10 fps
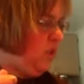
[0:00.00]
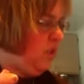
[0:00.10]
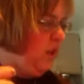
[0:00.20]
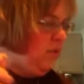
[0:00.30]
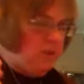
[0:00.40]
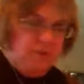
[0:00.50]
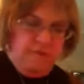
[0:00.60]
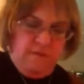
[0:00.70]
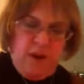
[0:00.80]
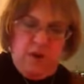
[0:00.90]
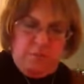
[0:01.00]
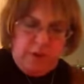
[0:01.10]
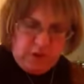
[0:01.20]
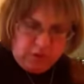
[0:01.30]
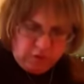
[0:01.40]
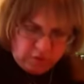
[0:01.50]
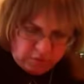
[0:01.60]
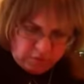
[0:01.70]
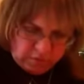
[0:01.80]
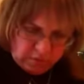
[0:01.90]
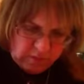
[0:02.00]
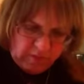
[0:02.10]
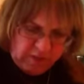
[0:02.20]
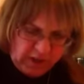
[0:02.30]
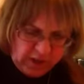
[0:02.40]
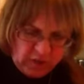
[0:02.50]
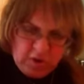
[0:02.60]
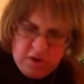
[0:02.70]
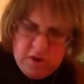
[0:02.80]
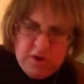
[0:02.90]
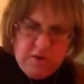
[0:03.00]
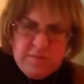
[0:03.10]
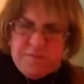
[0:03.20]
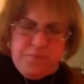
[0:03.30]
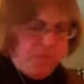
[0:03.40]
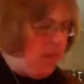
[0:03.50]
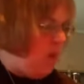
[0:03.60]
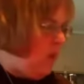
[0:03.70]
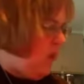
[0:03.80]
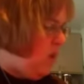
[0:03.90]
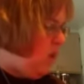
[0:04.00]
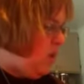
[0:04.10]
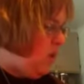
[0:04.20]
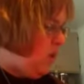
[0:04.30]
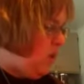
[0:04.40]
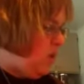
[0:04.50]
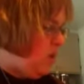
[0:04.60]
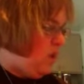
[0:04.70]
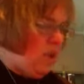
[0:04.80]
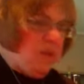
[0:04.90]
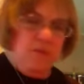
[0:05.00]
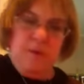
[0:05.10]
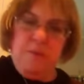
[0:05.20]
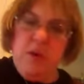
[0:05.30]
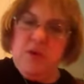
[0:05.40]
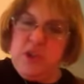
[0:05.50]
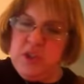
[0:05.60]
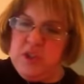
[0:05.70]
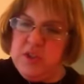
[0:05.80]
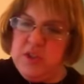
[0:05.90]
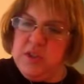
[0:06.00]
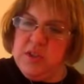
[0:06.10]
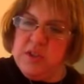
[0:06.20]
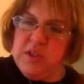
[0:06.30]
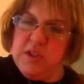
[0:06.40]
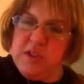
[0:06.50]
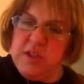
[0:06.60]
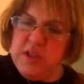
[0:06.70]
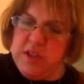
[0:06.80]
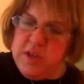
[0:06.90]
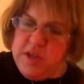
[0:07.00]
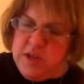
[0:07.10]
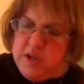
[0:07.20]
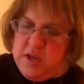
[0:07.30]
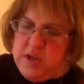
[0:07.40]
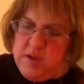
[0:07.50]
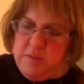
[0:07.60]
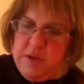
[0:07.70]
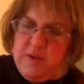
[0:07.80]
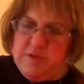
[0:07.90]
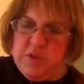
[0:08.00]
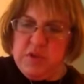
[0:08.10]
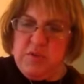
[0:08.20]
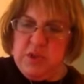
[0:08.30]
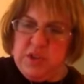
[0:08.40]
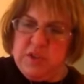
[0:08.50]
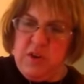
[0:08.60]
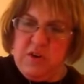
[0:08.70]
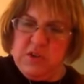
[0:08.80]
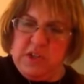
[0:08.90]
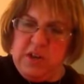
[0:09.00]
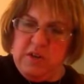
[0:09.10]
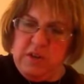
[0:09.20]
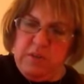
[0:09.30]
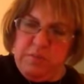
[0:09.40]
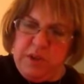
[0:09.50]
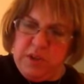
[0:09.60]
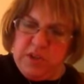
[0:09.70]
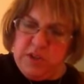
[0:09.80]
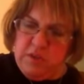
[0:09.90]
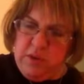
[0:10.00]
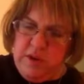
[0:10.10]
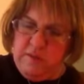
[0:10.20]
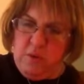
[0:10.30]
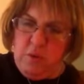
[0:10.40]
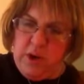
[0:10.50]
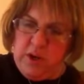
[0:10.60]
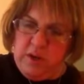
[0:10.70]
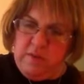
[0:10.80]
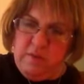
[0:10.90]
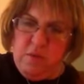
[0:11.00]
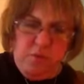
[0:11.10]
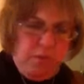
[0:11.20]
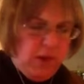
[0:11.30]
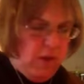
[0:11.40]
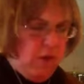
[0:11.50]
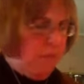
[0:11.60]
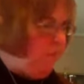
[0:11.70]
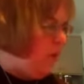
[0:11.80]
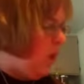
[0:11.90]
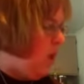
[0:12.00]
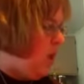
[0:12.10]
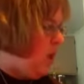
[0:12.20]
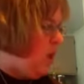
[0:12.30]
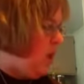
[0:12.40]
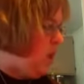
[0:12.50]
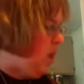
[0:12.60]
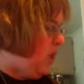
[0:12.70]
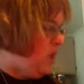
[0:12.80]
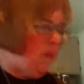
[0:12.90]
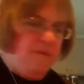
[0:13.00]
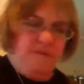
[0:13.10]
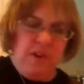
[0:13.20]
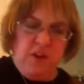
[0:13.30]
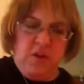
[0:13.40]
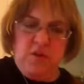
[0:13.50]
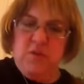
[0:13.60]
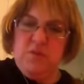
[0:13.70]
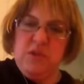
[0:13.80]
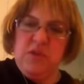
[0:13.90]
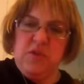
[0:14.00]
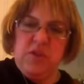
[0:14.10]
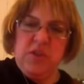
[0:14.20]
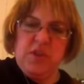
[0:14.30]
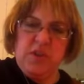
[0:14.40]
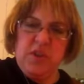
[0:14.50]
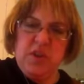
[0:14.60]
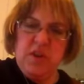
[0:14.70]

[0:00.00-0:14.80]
That was environmental factor, inner emotions. I'm going to have to scoot these cards down a little bit because I don't have quite enough room here. And then the final results.